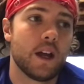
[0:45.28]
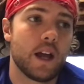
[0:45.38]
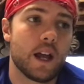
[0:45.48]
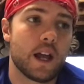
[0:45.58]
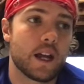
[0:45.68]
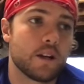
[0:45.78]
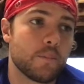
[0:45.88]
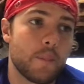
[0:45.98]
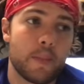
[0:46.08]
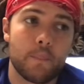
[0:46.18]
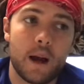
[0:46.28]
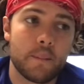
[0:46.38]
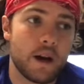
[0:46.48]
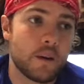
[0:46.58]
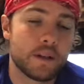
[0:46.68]
and my
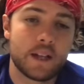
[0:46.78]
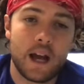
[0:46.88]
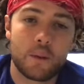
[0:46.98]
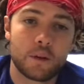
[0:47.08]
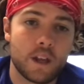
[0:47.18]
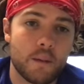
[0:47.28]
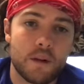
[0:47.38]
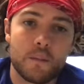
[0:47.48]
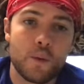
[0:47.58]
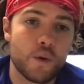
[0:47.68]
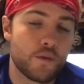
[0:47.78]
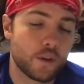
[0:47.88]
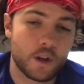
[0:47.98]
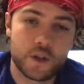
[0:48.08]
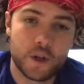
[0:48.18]
mom and dad would let me move
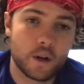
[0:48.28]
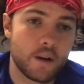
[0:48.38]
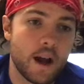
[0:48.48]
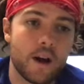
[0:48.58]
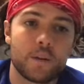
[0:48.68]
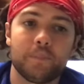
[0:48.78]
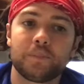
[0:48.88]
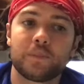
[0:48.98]
furniture around,